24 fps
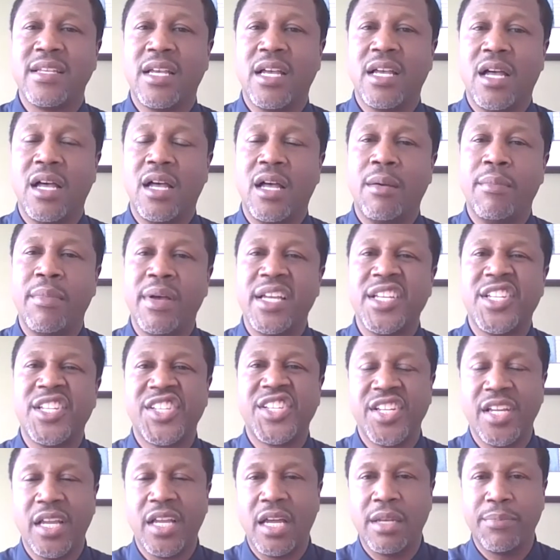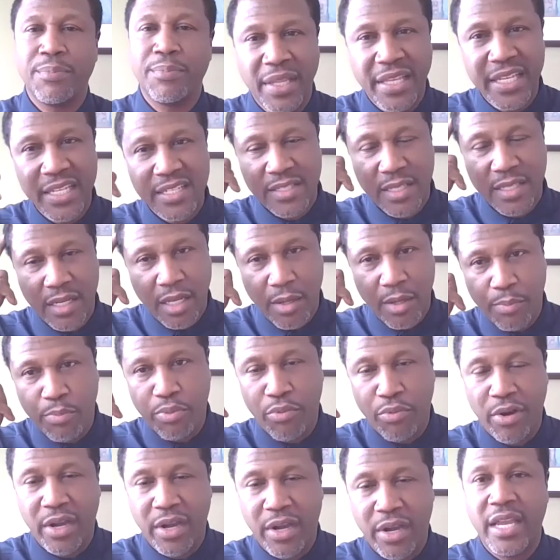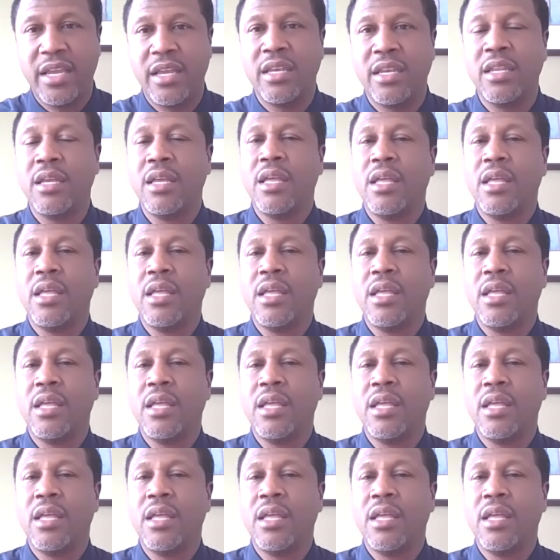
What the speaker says: a shunt placed in her brain,